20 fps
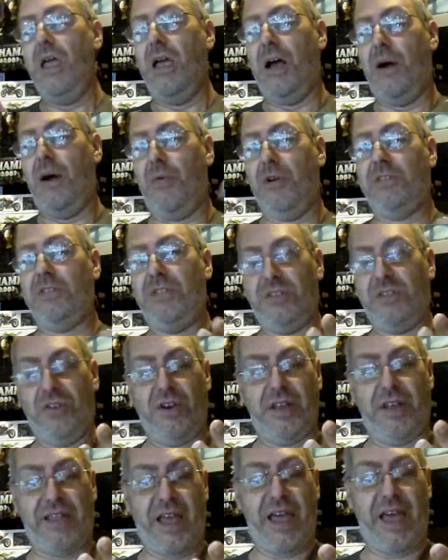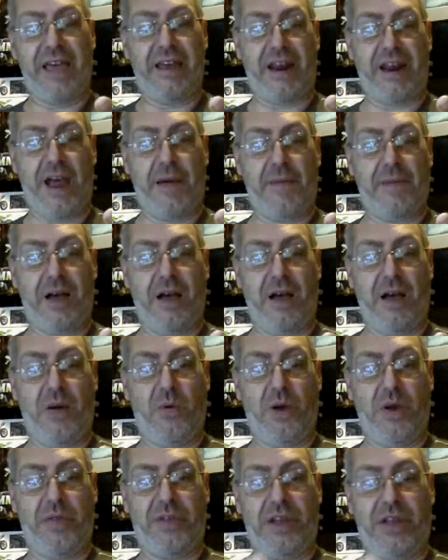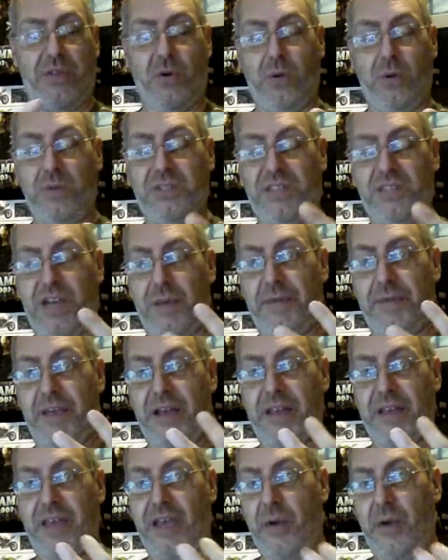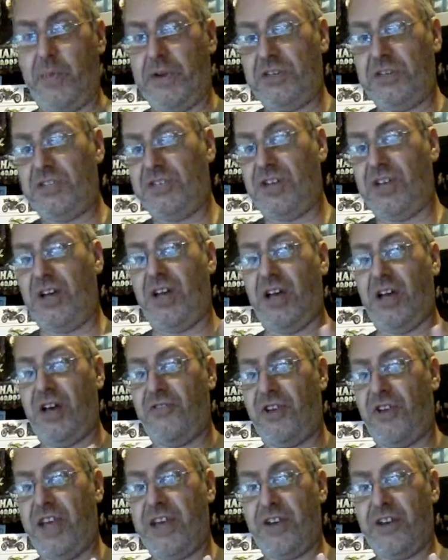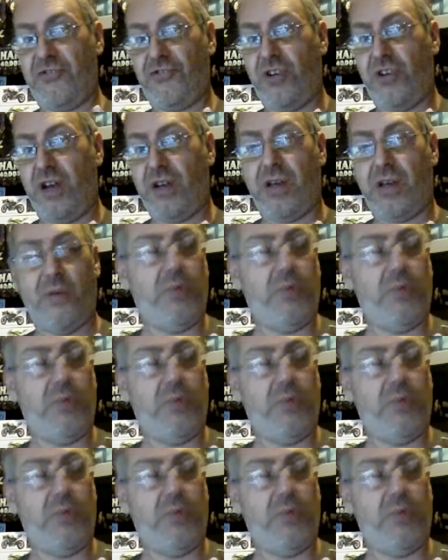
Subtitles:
I want to do a diorama with an old Tamiya kit, which is a wrecker truck,